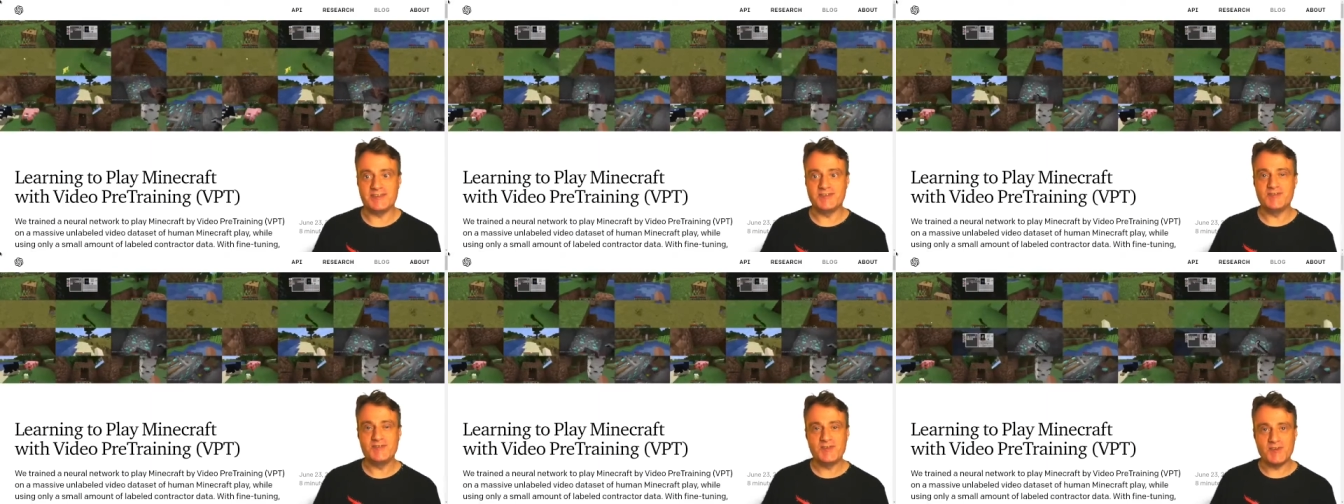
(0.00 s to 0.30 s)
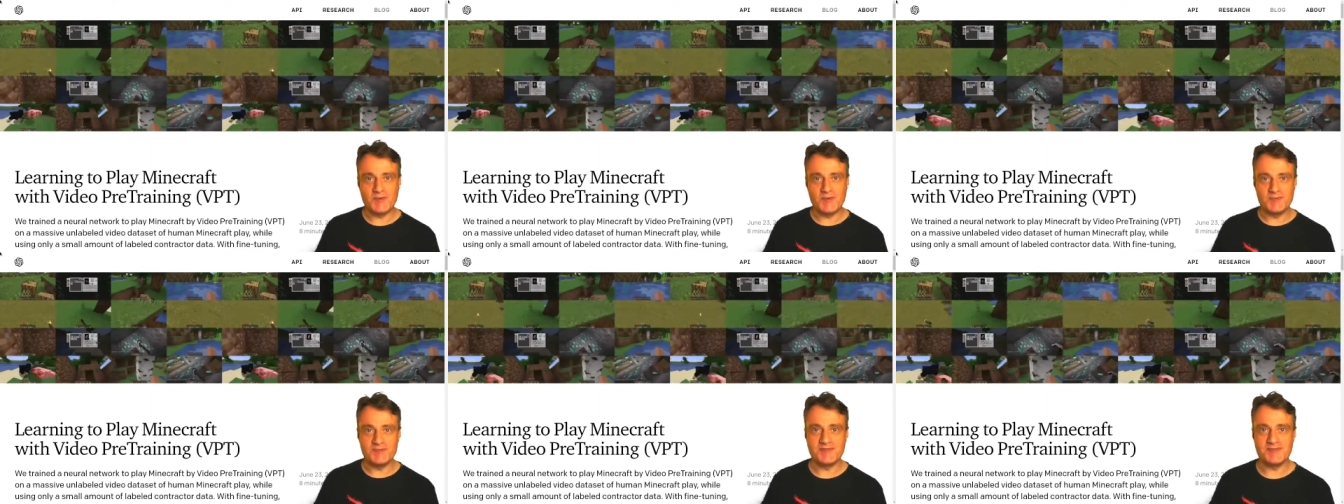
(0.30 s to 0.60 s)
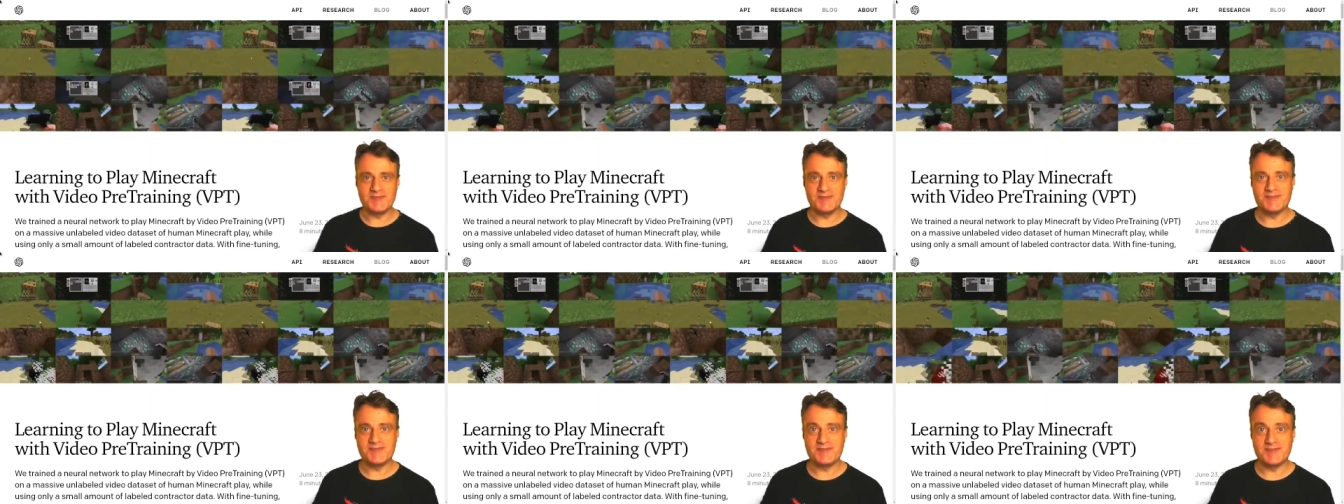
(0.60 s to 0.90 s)
From
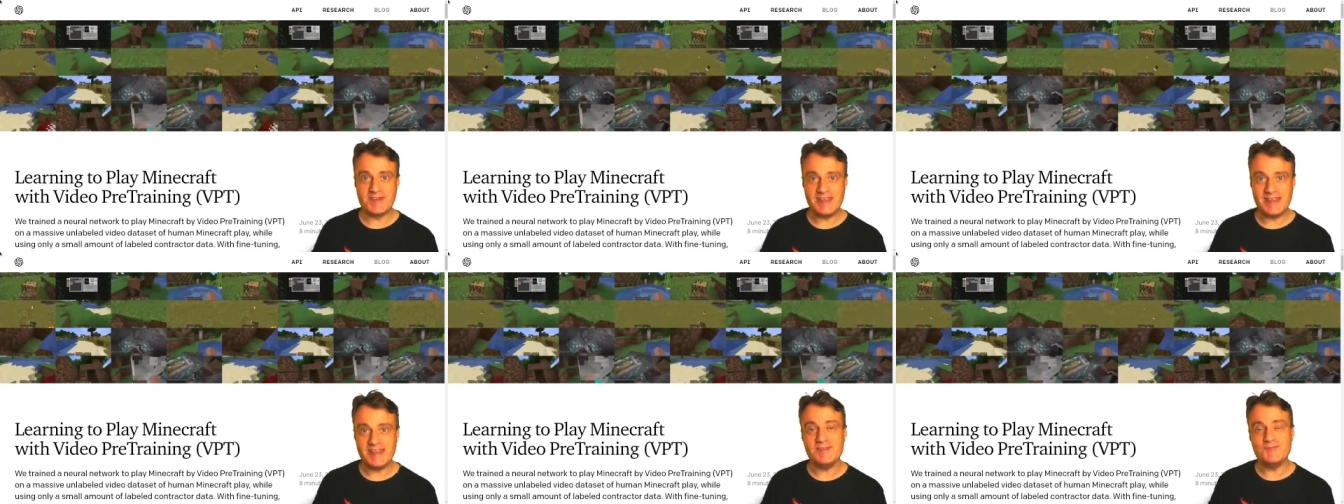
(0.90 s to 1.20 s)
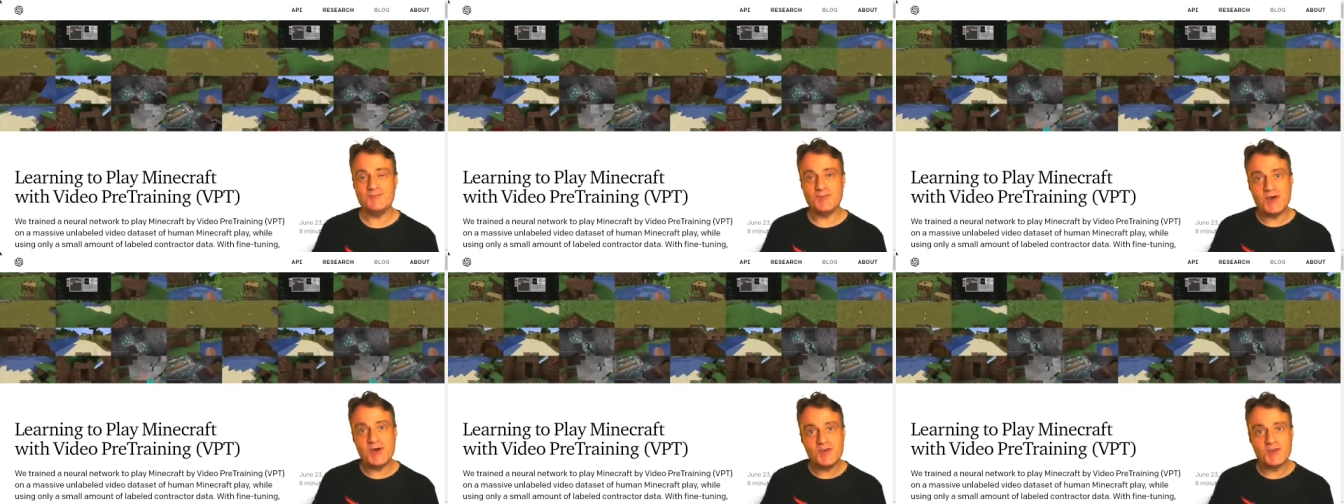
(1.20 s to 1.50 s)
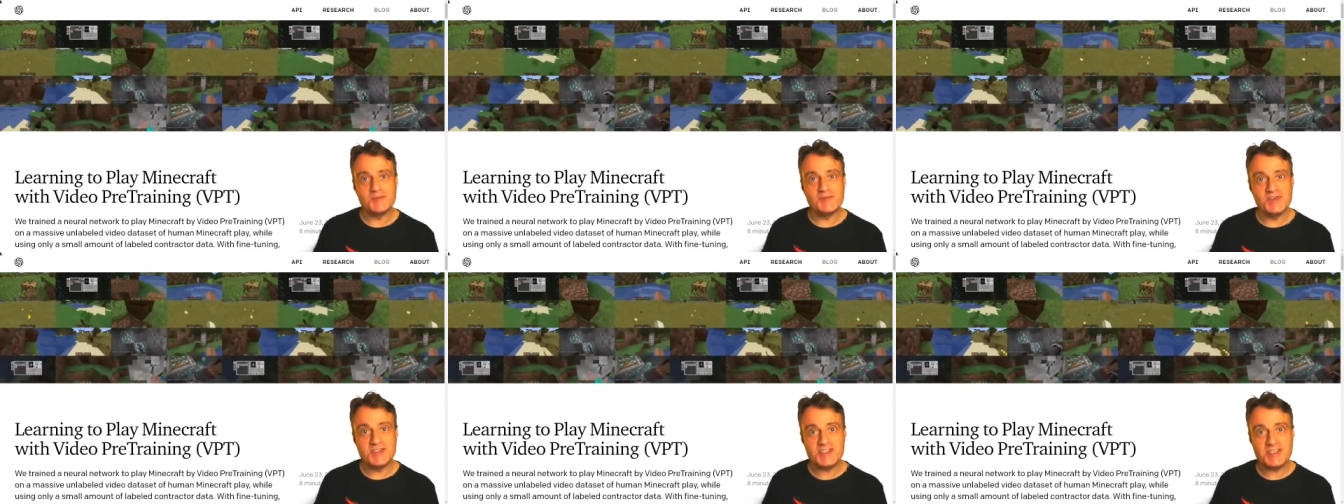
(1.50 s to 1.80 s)
both a
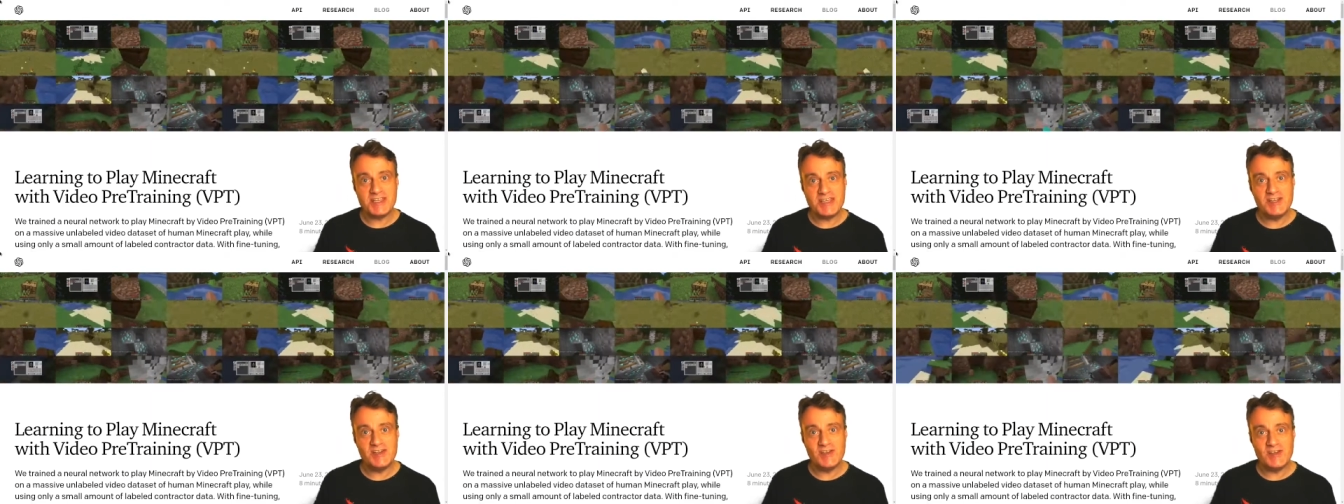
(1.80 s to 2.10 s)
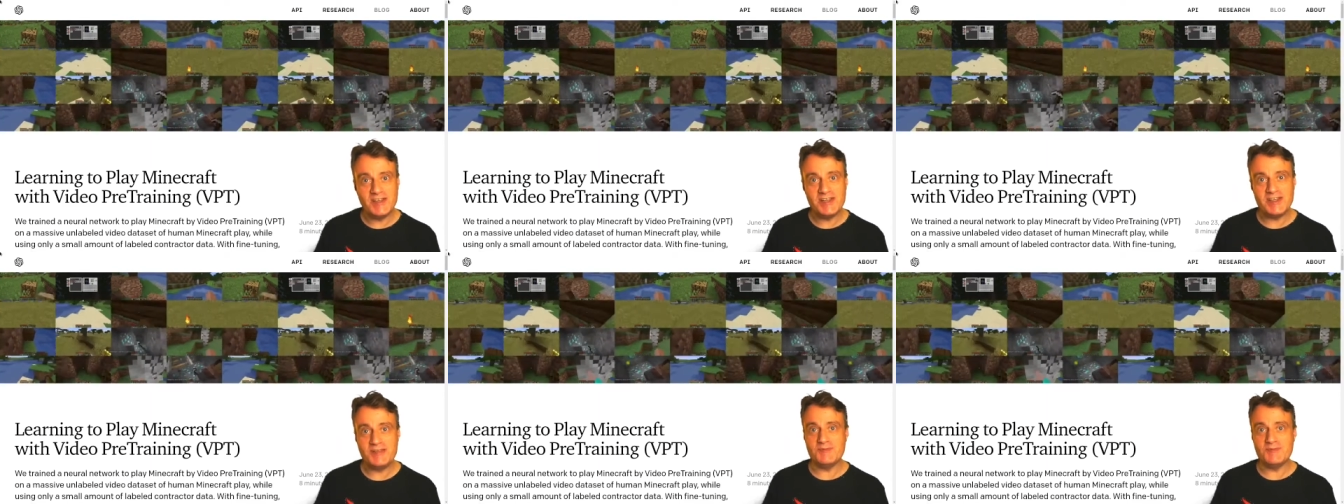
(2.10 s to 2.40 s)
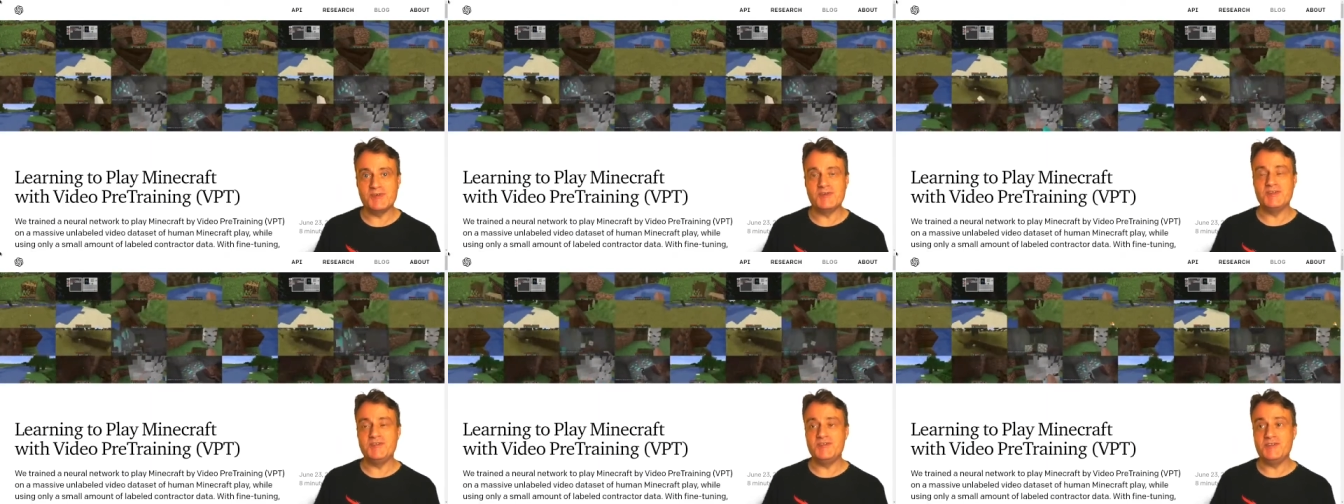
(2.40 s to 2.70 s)
machine learning
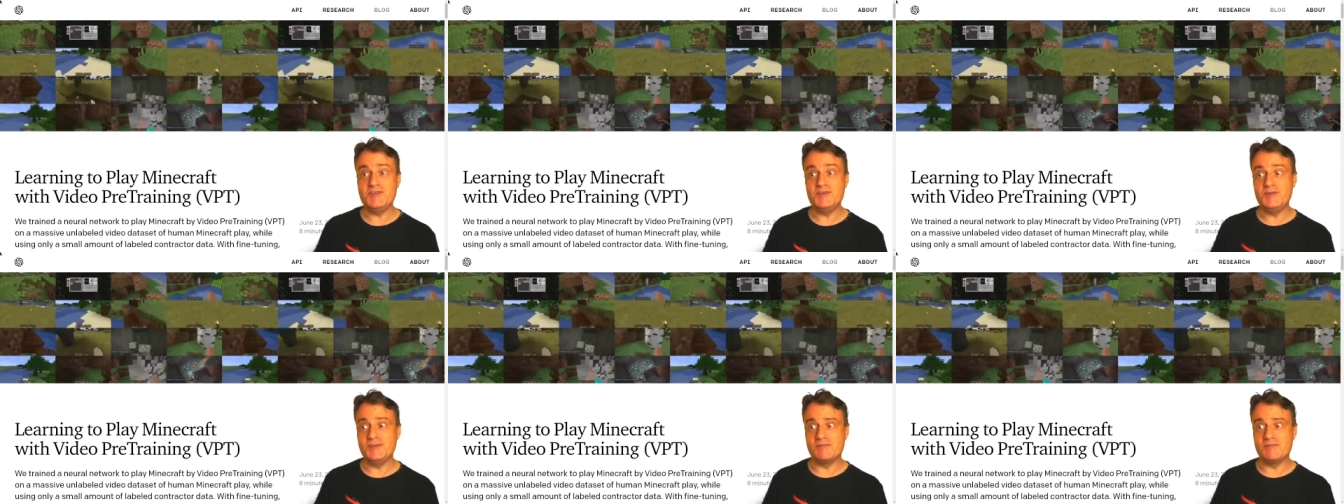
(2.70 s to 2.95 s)
point of view,